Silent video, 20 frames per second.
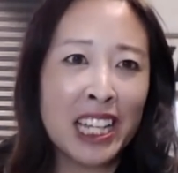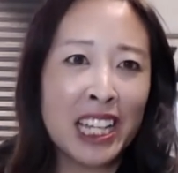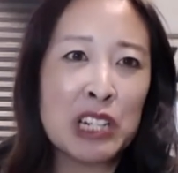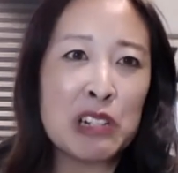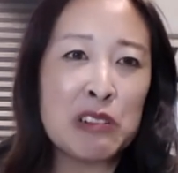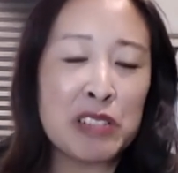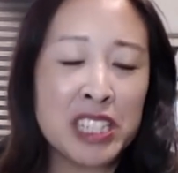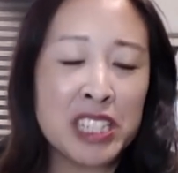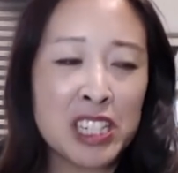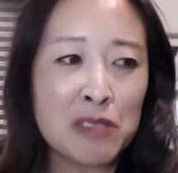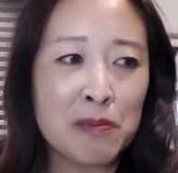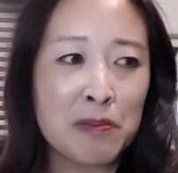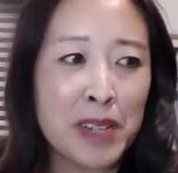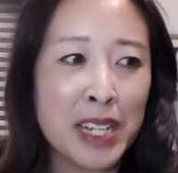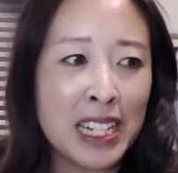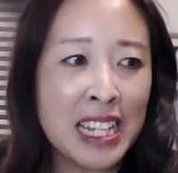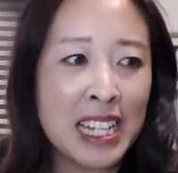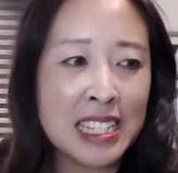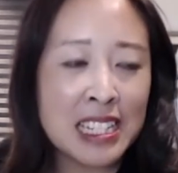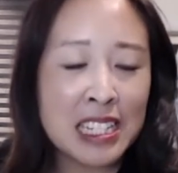I go into
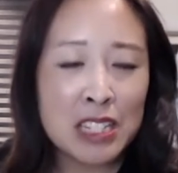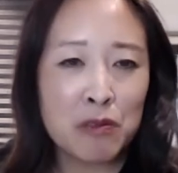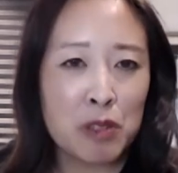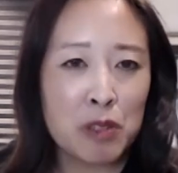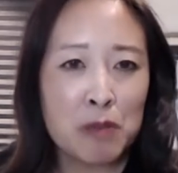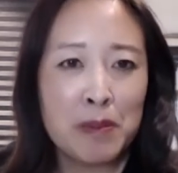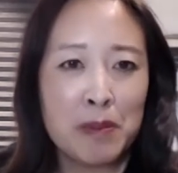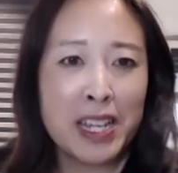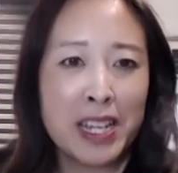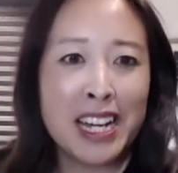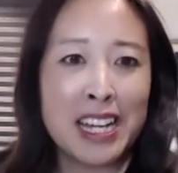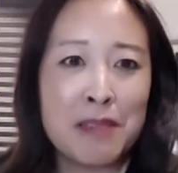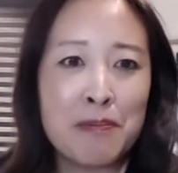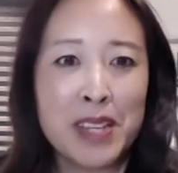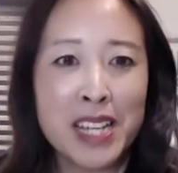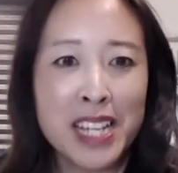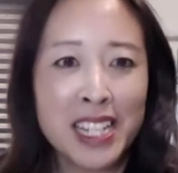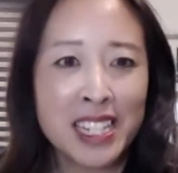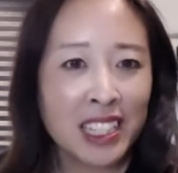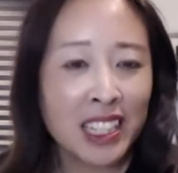my lessons with my
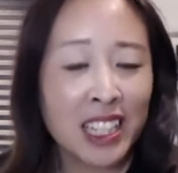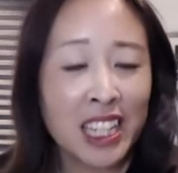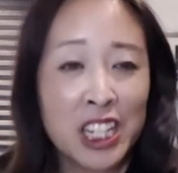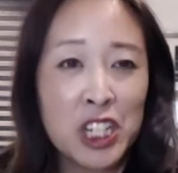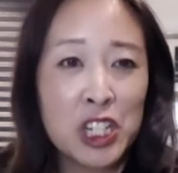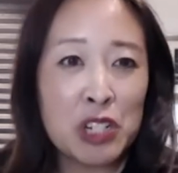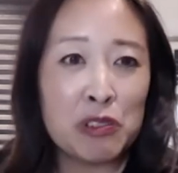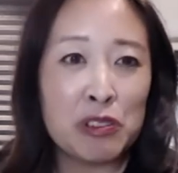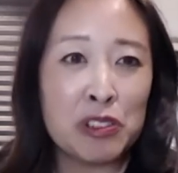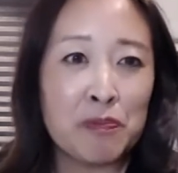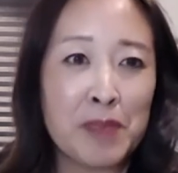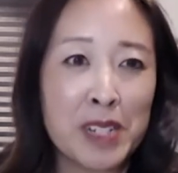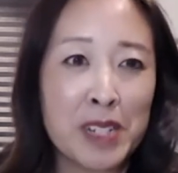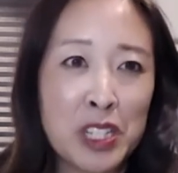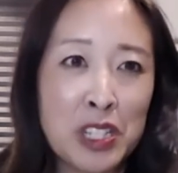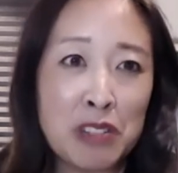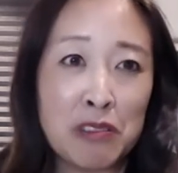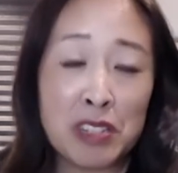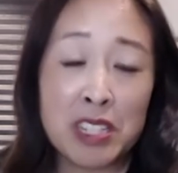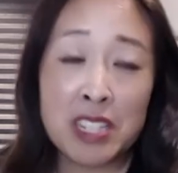iPad and can show
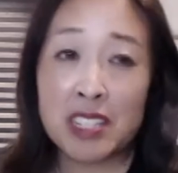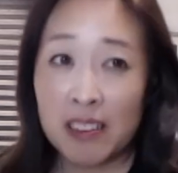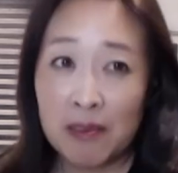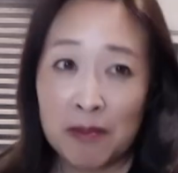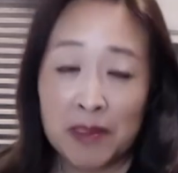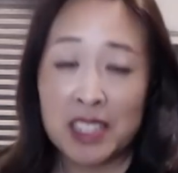my students,